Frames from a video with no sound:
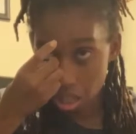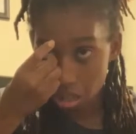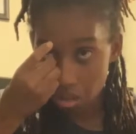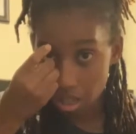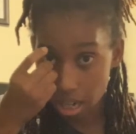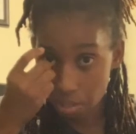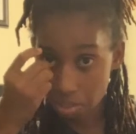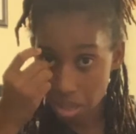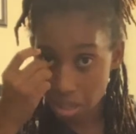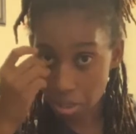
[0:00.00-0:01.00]
Look, at got
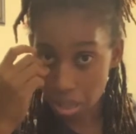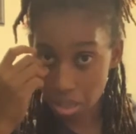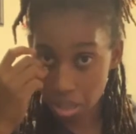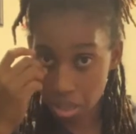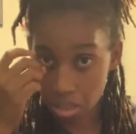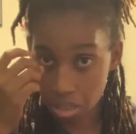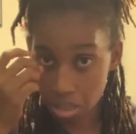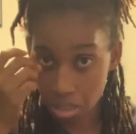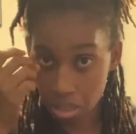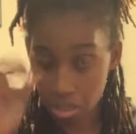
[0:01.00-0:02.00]
a in my eye, y'all.
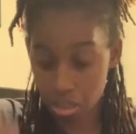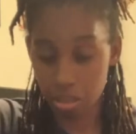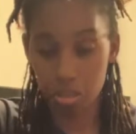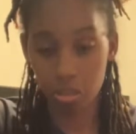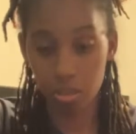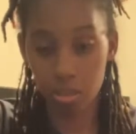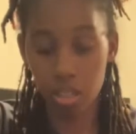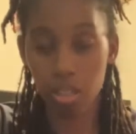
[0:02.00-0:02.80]
Me too, me